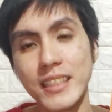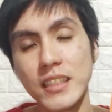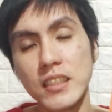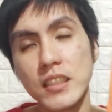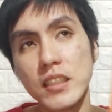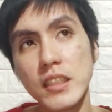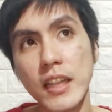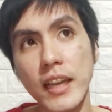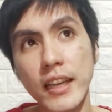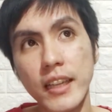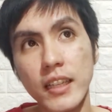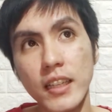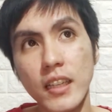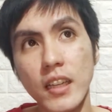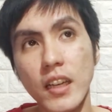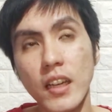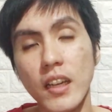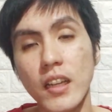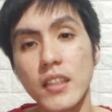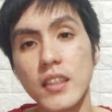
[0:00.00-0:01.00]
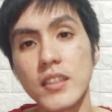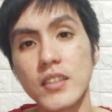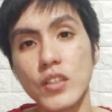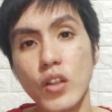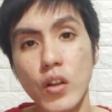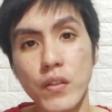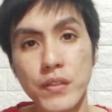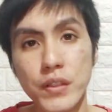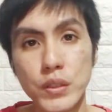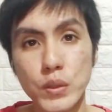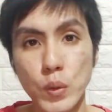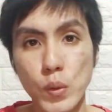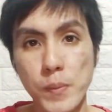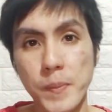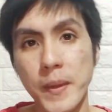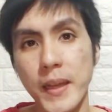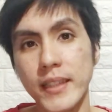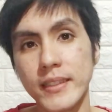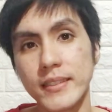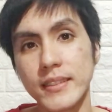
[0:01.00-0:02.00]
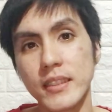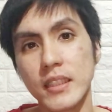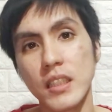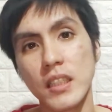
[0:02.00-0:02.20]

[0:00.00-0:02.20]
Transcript: It's like Discover Seoul Pass